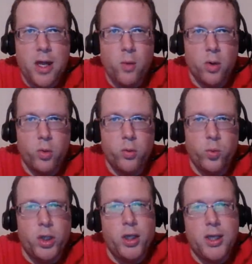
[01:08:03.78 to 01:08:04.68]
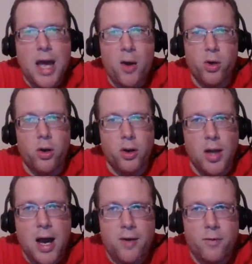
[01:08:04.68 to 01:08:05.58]
were really counting on a
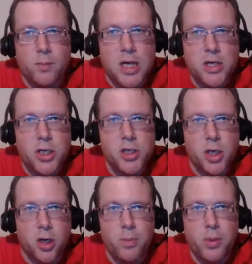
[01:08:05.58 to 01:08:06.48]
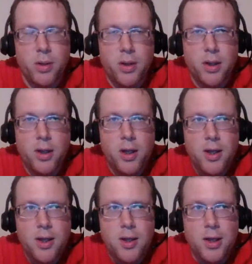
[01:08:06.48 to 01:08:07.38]
lot from Tajay Sharp,
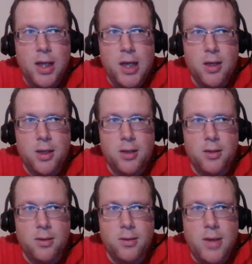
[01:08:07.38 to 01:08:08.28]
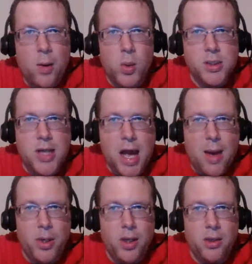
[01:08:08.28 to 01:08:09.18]
and that wasn't
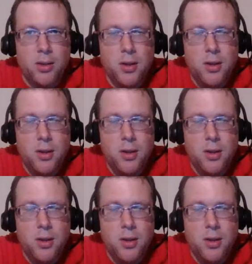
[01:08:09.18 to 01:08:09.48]
happening.